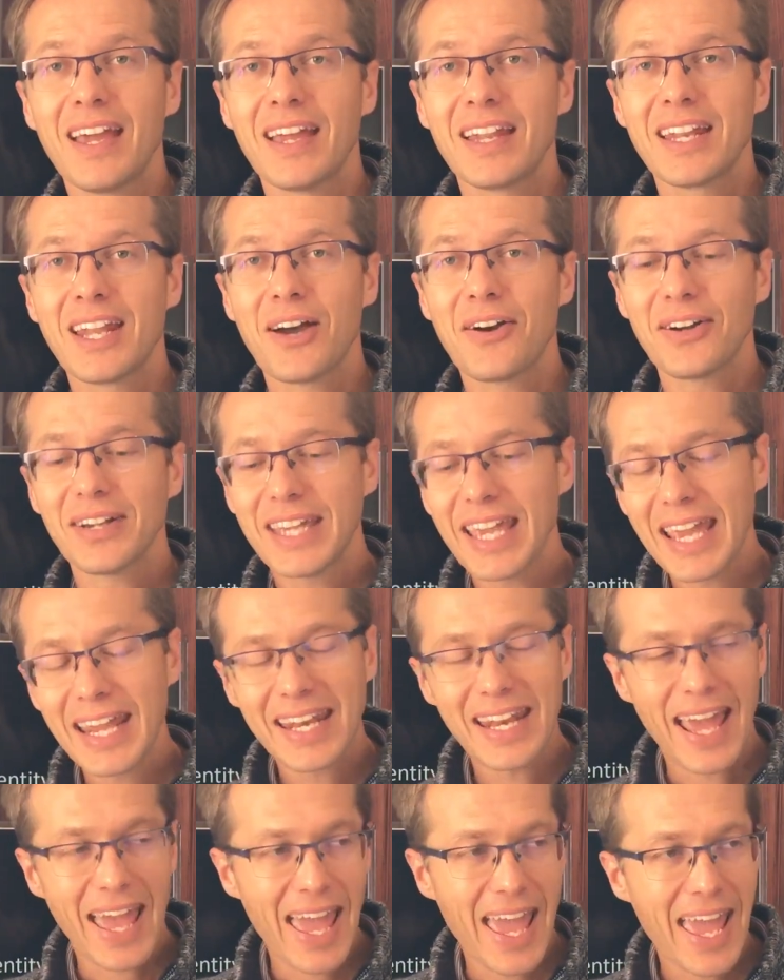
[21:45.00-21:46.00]
Now,
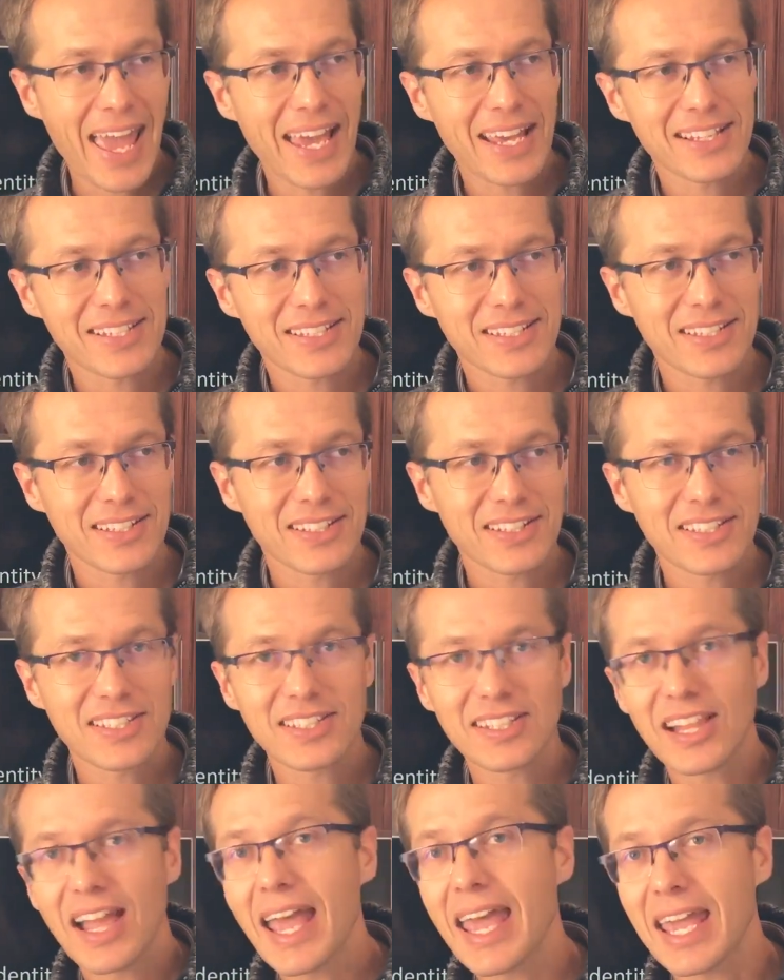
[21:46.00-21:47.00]
again, as
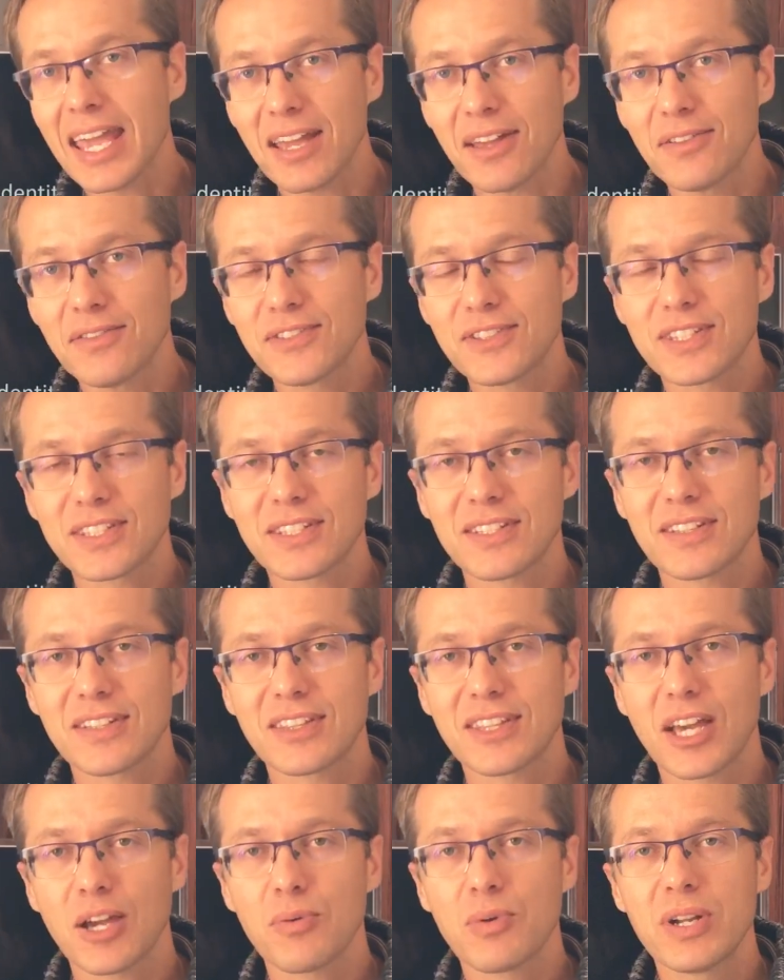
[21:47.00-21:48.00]
slaves,
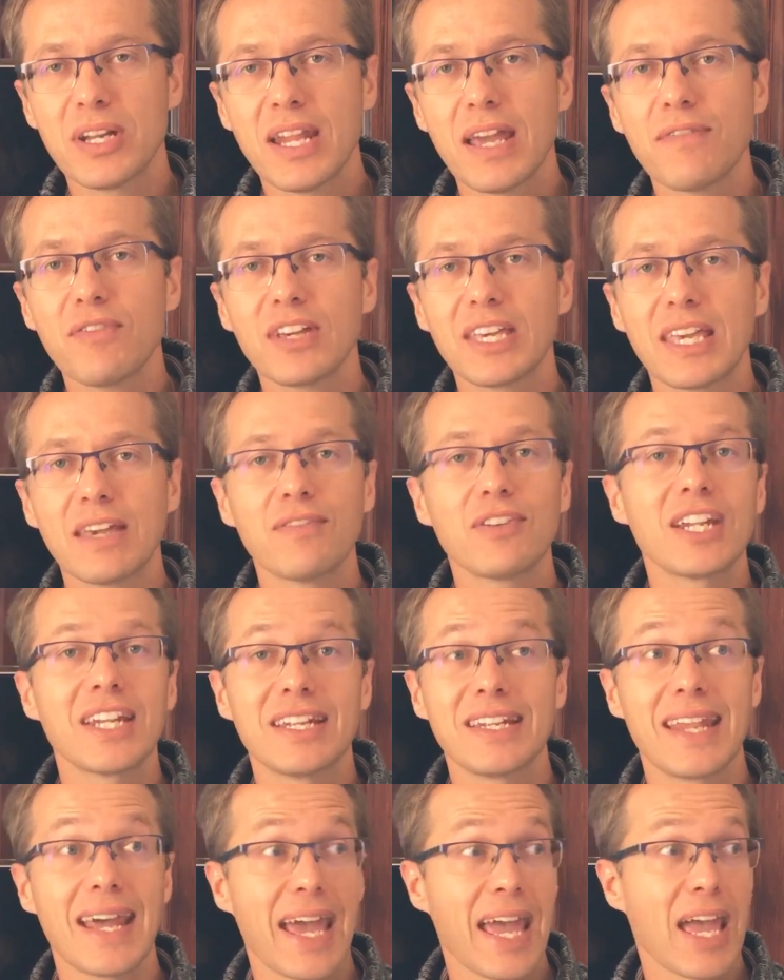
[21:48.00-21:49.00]
they were never given a
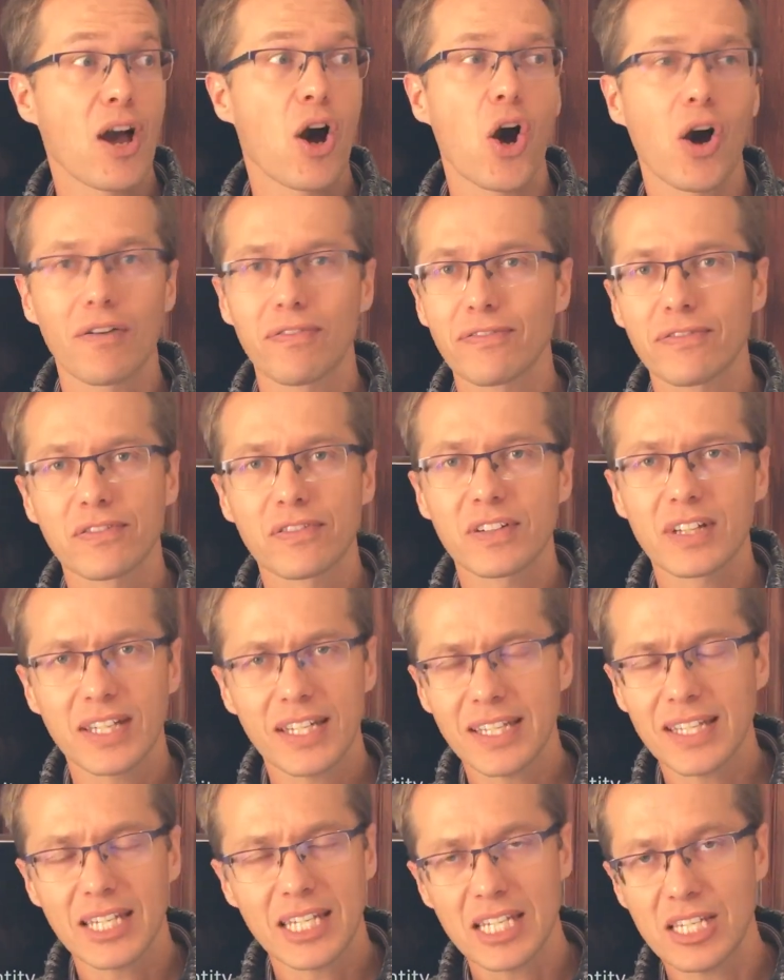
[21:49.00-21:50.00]
day off
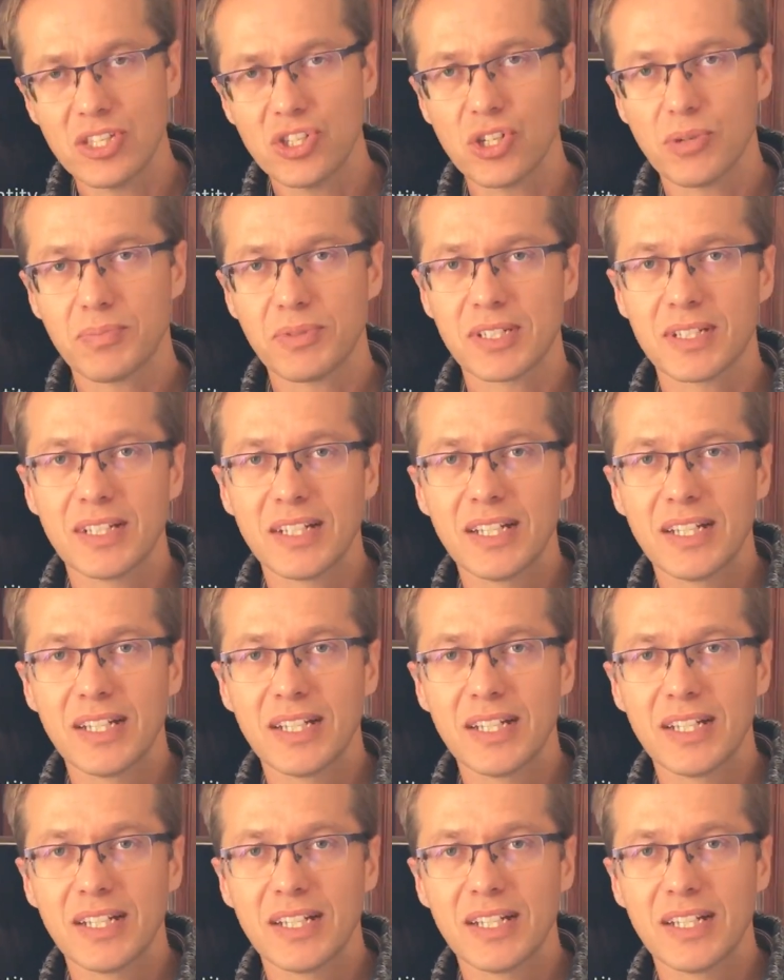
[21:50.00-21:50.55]
in Egypt.